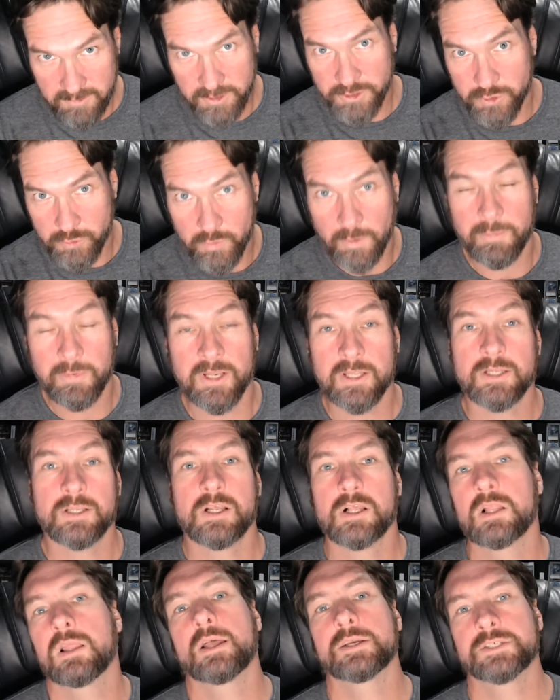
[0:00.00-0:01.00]

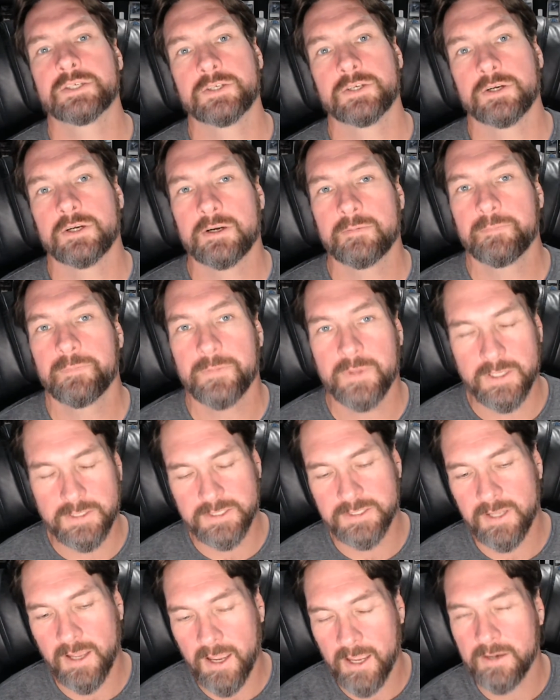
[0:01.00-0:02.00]
distributed cluster
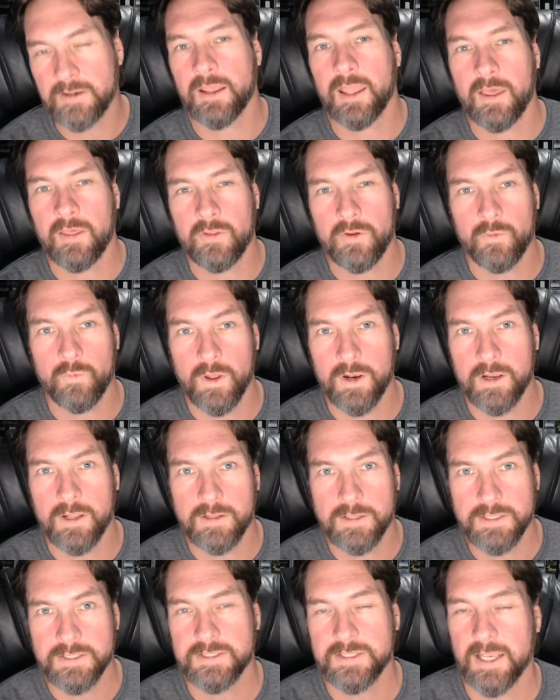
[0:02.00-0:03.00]
that's tied together
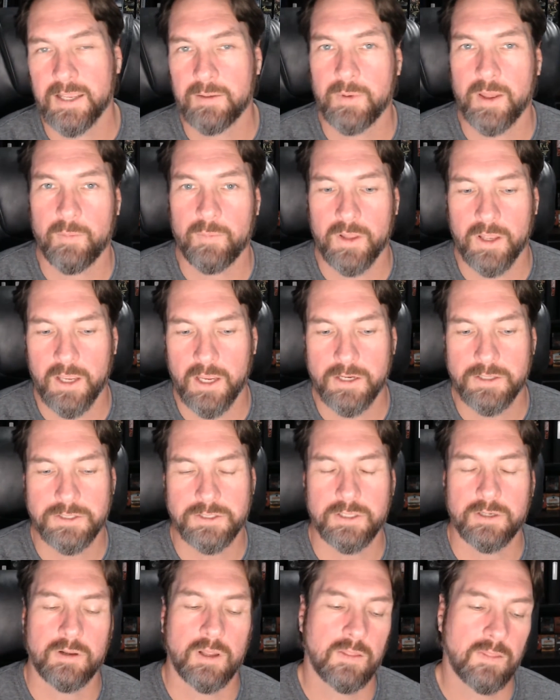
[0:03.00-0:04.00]
running the same application.